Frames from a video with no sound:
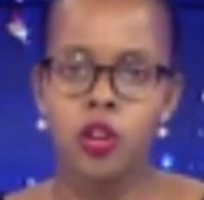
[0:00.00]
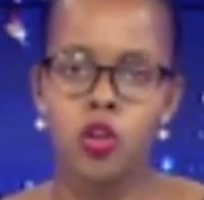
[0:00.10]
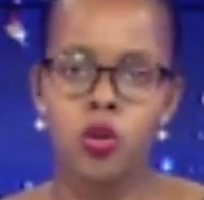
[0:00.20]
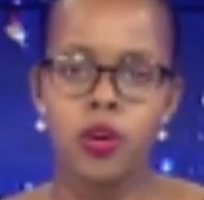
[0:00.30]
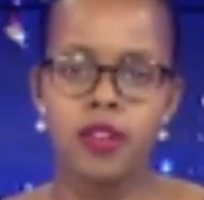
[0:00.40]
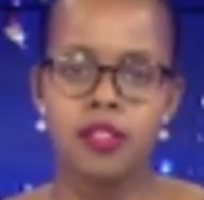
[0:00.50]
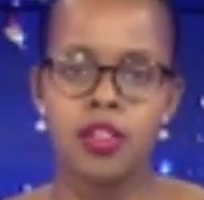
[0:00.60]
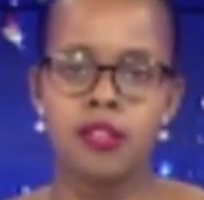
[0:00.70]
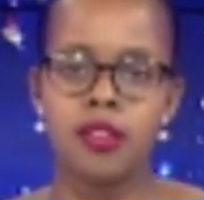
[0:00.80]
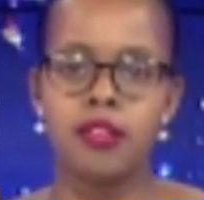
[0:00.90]
Local
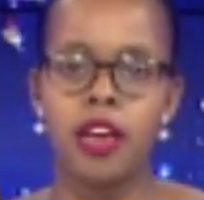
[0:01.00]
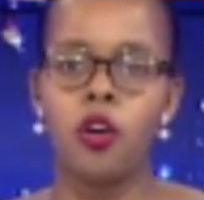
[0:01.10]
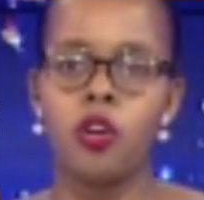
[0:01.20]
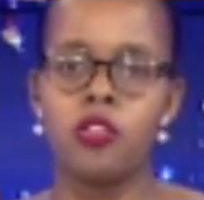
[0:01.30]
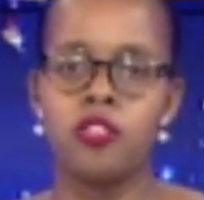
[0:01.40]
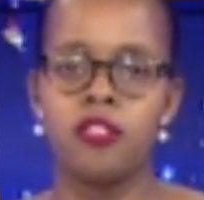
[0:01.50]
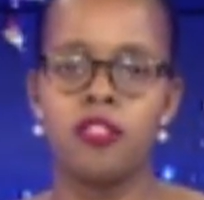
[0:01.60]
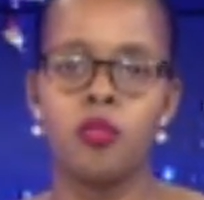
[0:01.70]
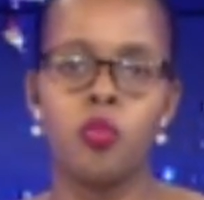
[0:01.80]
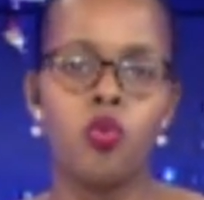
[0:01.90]
residents and psychologists
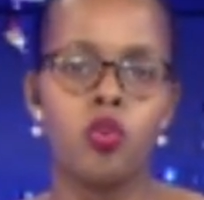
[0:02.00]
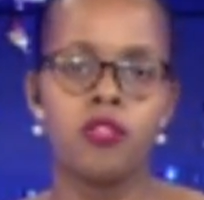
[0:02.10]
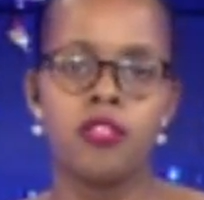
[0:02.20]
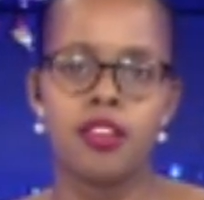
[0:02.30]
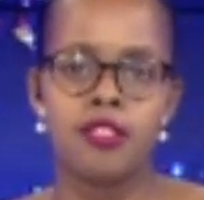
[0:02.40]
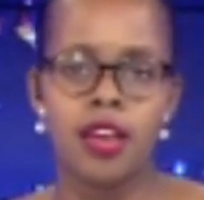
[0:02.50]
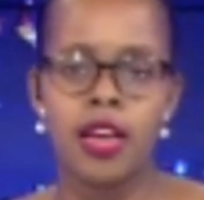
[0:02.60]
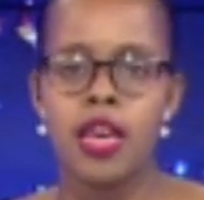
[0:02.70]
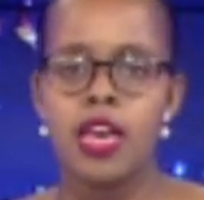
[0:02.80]
in Muko sector